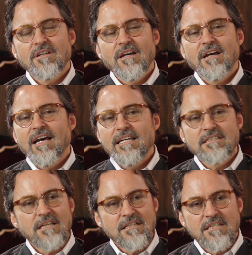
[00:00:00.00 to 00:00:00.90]
Uh,
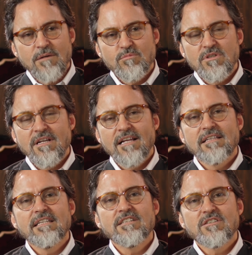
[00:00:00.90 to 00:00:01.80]
attempt at
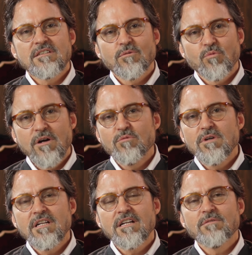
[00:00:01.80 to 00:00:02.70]
least one
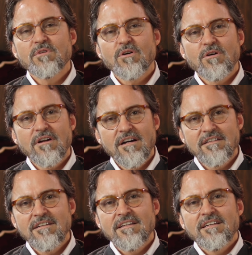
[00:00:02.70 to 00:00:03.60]
reading of the Quran